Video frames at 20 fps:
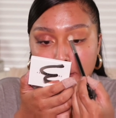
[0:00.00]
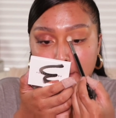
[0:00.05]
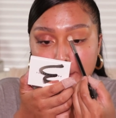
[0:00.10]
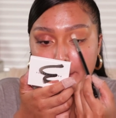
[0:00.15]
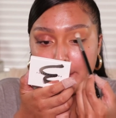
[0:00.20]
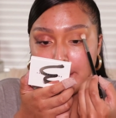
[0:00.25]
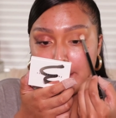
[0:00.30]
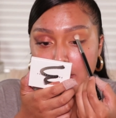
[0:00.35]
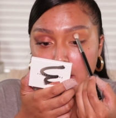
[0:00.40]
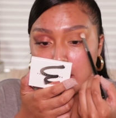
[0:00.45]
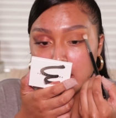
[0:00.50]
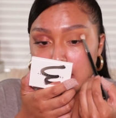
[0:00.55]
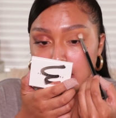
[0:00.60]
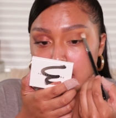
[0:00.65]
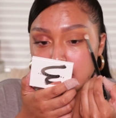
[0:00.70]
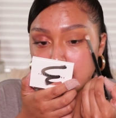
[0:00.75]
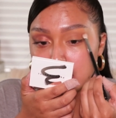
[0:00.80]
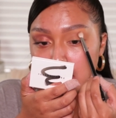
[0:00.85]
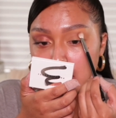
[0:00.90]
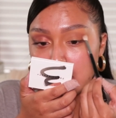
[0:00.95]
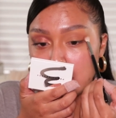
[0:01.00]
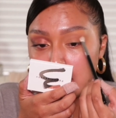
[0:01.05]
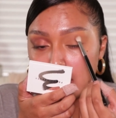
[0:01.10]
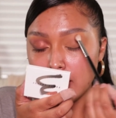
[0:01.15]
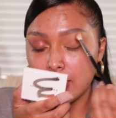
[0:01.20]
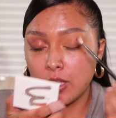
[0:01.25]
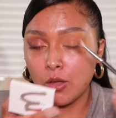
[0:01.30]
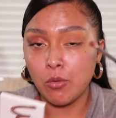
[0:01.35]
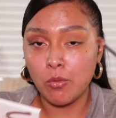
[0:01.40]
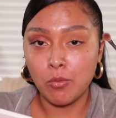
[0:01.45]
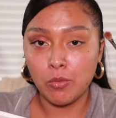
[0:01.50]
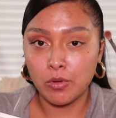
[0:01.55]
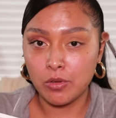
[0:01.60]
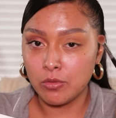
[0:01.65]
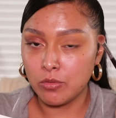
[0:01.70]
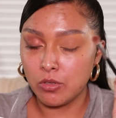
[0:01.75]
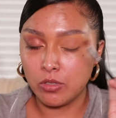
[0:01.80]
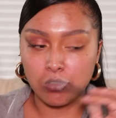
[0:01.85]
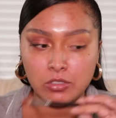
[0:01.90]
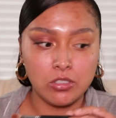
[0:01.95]
But I've
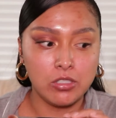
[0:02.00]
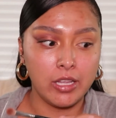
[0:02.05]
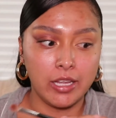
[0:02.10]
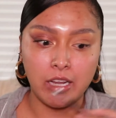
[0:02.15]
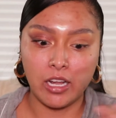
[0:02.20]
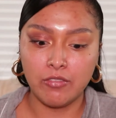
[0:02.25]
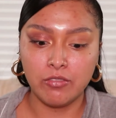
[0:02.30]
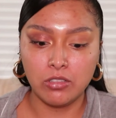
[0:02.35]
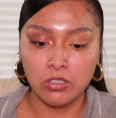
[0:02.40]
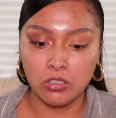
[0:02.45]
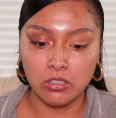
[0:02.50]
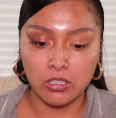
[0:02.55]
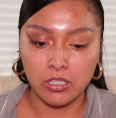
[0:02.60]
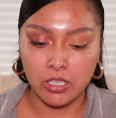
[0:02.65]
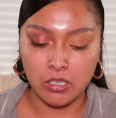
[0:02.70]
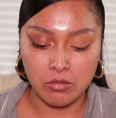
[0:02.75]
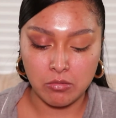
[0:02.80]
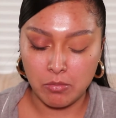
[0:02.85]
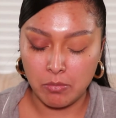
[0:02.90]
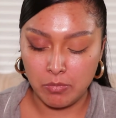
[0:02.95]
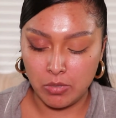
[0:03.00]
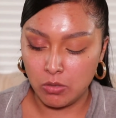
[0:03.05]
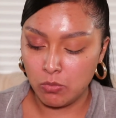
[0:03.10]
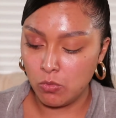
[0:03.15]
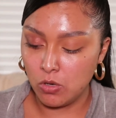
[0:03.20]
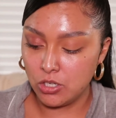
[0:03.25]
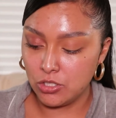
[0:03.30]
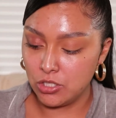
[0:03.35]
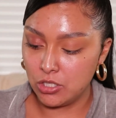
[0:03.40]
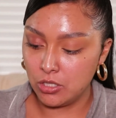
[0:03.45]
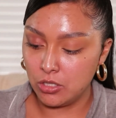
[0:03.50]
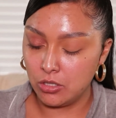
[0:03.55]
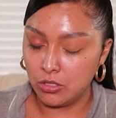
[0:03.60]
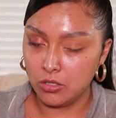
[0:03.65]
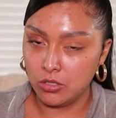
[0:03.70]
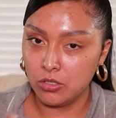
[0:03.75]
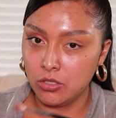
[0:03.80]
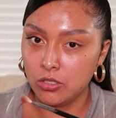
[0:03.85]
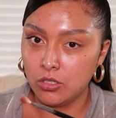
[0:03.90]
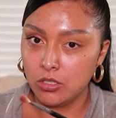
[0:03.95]
literally been watching
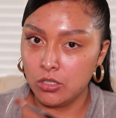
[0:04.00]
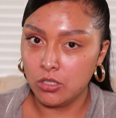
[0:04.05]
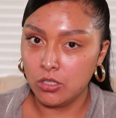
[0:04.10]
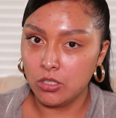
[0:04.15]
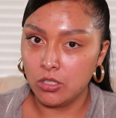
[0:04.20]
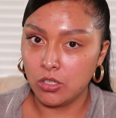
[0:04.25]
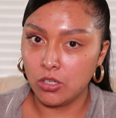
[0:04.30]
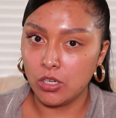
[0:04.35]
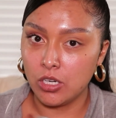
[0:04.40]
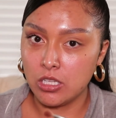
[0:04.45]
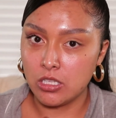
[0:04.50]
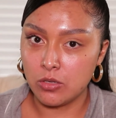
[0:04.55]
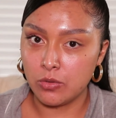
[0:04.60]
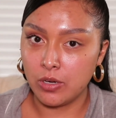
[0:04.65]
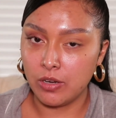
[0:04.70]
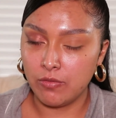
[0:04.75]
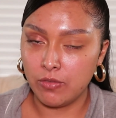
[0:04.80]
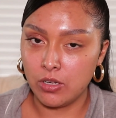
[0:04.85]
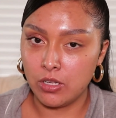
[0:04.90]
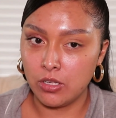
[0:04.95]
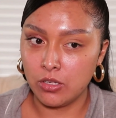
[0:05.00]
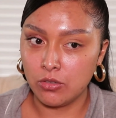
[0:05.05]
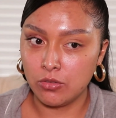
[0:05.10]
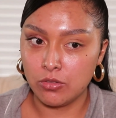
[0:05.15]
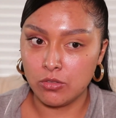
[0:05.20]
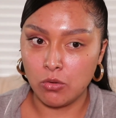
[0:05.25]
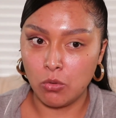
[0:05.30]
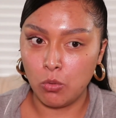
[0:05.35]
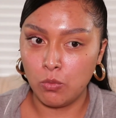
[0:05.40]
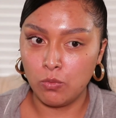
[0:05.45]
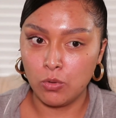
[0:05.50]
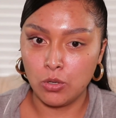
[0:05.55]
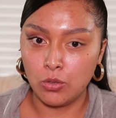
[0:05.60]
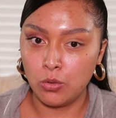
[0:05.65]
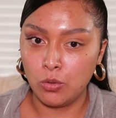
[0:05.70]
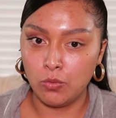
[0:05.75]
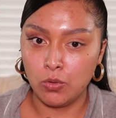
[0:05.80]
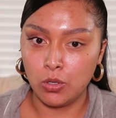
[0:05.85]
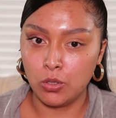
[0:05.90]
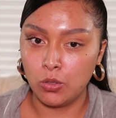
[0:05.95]
her Instagram videos over and
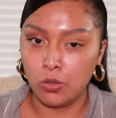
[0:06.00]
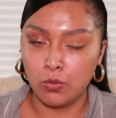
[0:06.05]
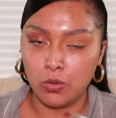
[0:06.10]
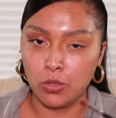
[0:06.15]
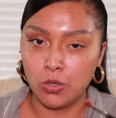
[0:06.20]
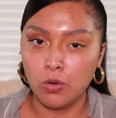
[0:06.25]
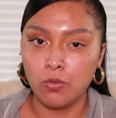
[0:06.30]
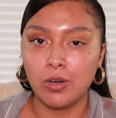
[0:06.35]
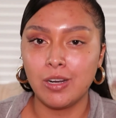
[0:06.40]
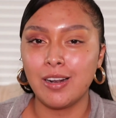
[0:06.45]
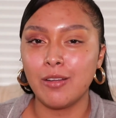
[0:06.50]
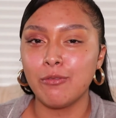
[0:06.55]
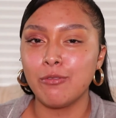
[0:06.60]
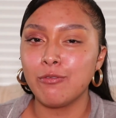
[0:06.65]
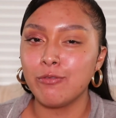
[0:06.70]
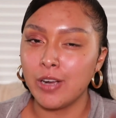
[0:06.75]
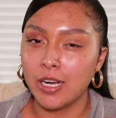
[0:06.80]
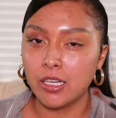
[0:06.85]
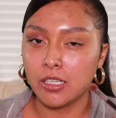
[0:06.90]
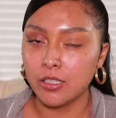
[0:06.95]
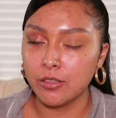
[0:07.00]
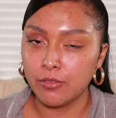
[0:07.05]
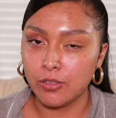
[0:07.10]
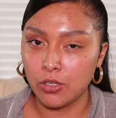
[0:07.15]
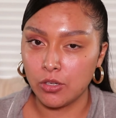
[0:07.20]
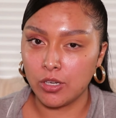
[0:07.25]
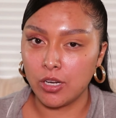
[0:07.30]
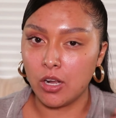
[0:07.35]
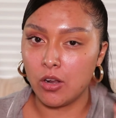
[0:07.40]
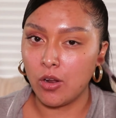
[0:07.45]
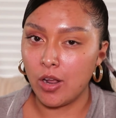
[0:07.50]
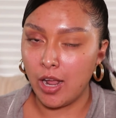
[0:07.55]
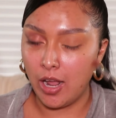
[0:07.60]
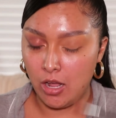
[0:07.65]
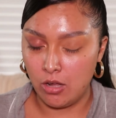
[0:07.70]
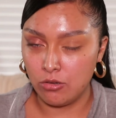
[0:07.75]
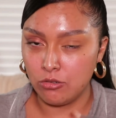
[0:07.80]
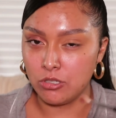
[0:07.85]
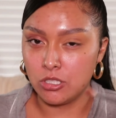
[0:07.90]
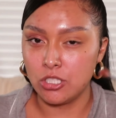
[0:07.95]
over and over and over, and I've finally figured out
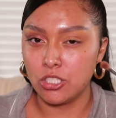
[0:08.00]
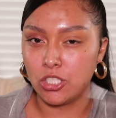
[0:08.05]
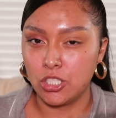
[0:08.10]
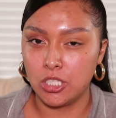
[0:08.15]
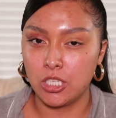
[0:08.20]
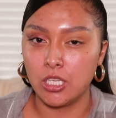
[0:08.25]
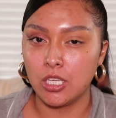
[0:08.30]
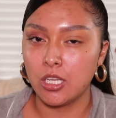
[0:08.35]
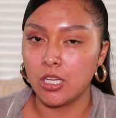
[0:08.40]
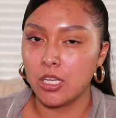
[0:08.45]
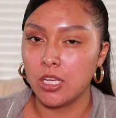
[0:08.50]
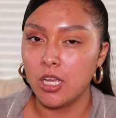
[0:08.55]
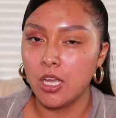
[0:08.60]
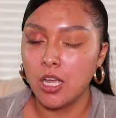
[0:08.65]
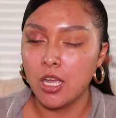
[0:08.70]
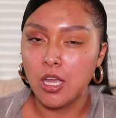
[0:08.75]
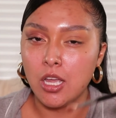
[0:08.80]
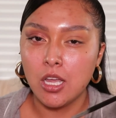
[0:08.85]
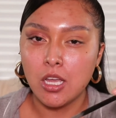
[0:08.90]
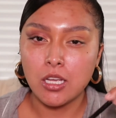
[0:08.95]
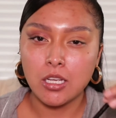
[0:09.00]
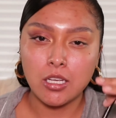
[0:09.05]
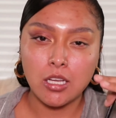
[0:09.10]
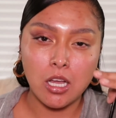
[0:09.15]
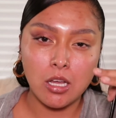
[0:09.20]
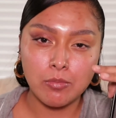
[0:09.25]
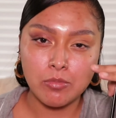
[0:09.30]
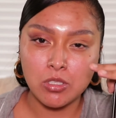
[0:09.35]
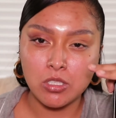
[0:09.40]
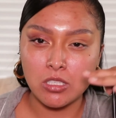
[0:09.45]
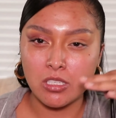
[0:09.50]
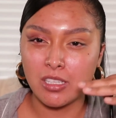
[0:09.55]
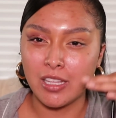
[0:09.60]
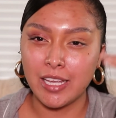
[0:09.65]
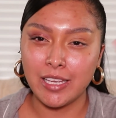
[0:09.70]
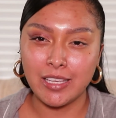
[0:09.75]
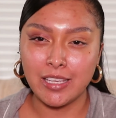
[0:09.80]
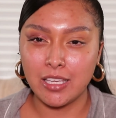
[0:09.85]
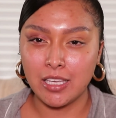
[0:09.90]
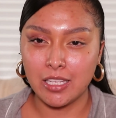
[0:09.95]
how she comes to
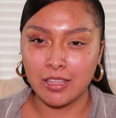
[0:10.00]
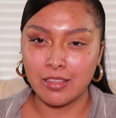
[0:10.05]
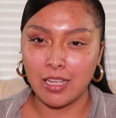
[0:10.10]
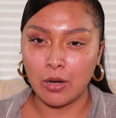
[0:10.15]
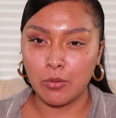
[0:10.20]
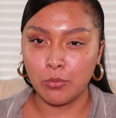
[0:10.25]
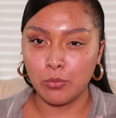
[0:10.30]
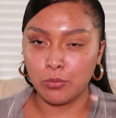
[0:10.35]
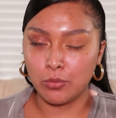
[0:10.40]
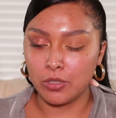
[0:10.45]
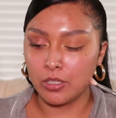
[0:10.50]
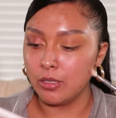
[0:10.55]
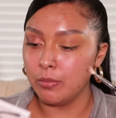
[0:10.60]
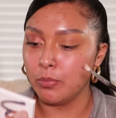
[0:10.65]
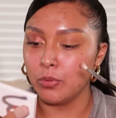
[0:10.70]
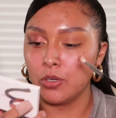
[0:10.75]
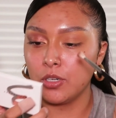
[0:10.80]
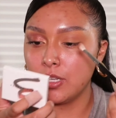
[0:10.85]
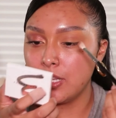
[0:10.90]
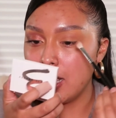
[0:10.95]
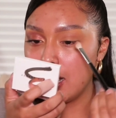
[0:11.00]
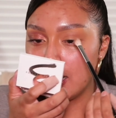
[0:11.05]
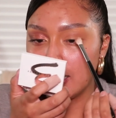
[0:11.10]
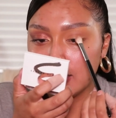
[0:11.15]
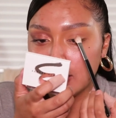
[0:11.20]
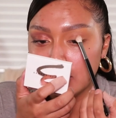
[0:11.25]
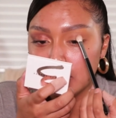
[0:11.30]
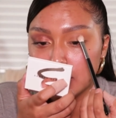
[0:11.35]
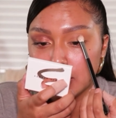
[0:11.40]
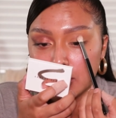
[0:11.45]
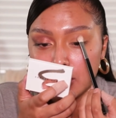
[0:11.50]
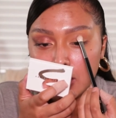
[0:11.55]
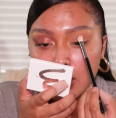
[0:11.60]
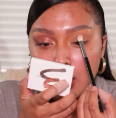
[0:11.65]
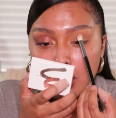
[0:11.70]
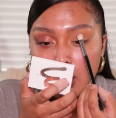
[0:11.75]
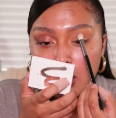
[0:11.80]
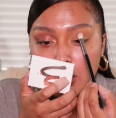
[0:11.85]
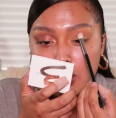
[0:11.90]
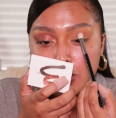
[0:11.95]
like get that really pretty eye look.
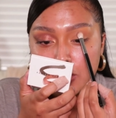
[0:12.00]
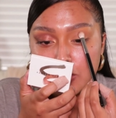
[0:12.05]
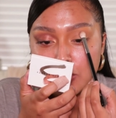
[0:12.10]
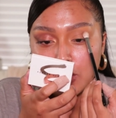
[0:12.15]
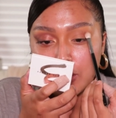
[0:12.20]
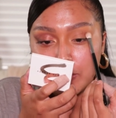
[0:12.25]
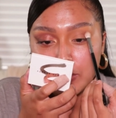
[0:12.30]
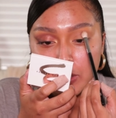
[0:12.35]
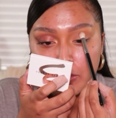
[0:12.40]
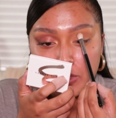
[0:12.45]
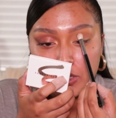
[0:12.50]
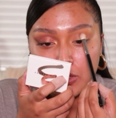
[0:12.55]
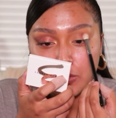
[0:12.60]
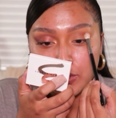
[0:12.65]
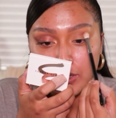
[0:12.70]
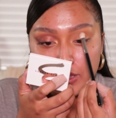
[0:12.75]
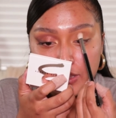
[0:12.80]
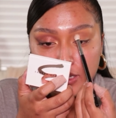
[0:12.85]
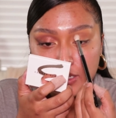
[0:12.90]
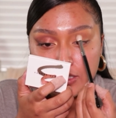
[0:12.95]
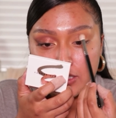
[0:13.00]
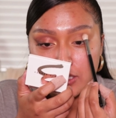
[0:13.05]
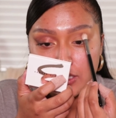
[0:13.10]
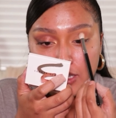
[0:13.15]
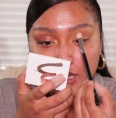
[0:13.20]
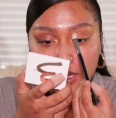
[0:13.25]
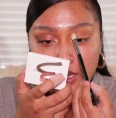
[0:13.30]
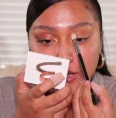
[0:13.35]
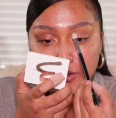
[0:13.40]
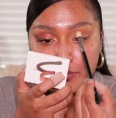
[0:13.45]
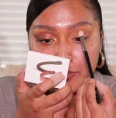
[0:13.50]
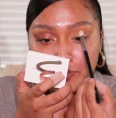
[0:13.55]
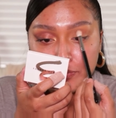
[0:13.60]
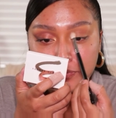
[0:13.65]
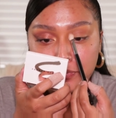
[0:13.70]
So I'm going to be doing that today.